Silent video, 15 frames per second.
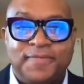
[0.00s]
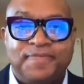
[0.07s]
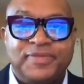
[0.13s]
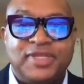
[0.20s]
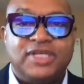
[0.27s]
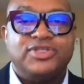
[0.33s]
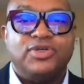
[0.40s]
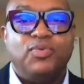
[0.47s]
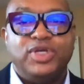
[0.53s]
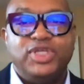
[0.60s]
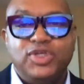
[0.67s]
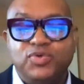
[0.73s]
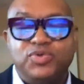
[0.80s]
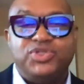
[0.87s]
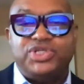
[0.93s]
So when
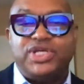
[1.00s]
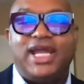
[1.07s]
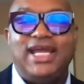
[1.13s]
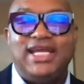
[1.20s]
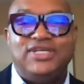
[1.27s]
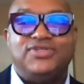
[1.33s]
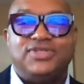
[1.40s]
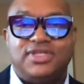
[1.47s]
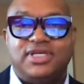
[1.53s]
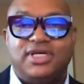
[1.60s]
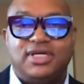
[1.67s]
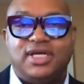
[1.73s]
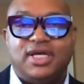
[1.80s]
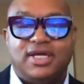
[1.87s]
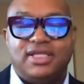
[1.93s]
you change
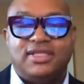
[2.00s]
the